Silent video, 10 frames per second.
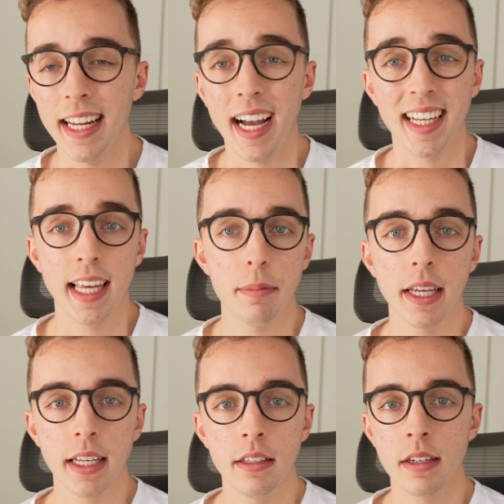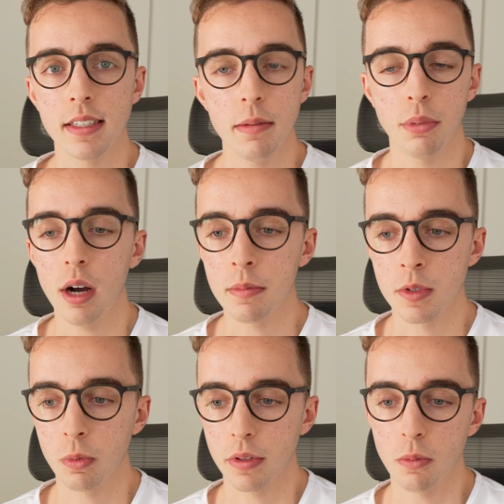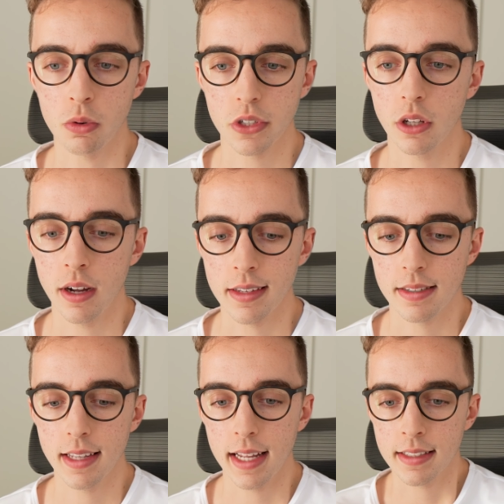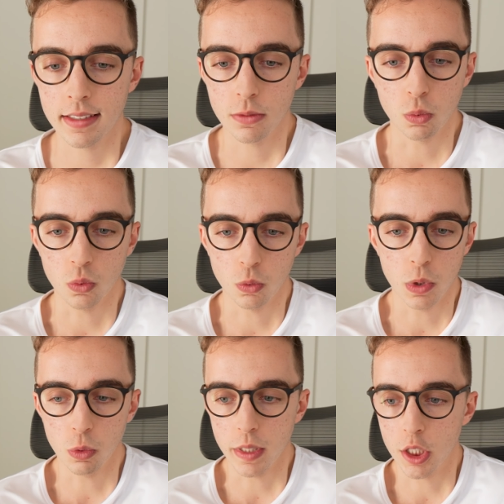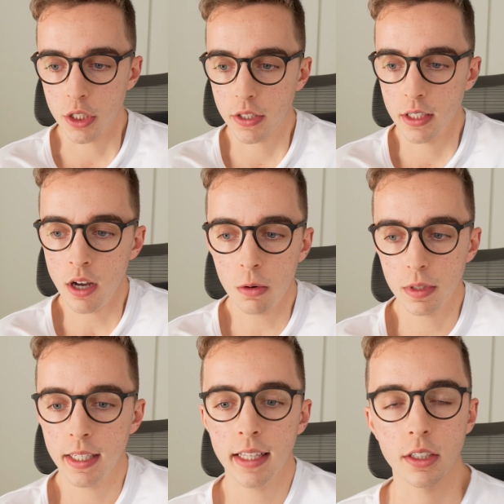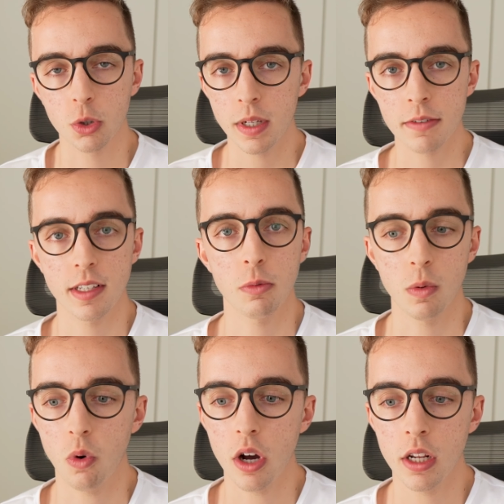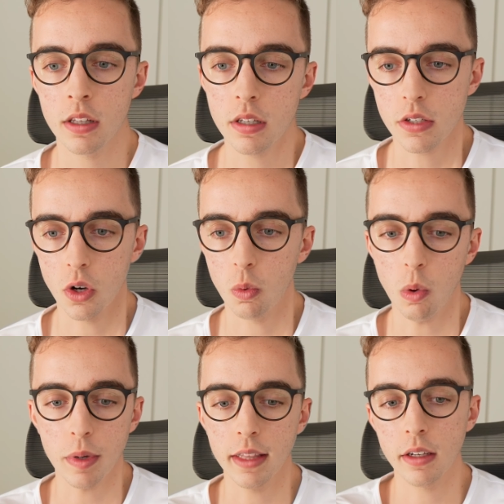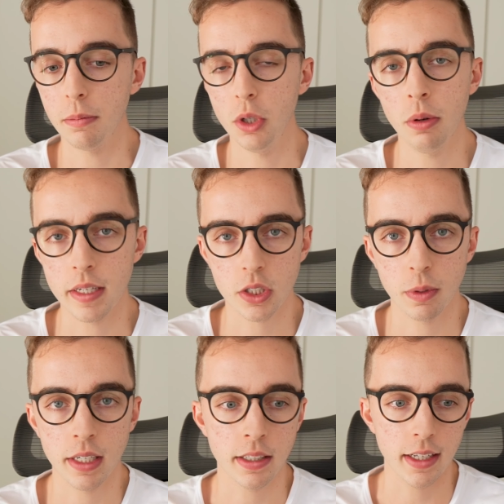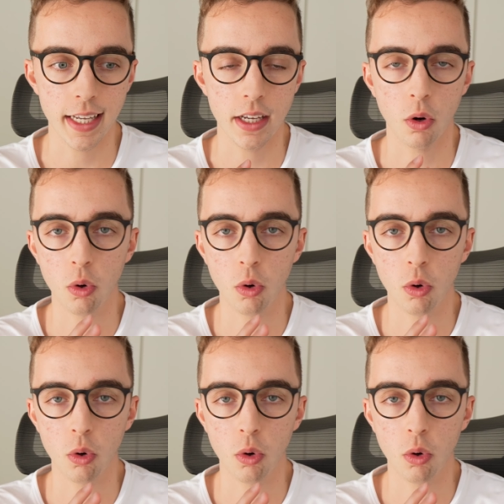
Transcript: and then I kept getting into the same problems with most clients that we just could not really get the creatives that we wanted. So what we ended up doing is creating a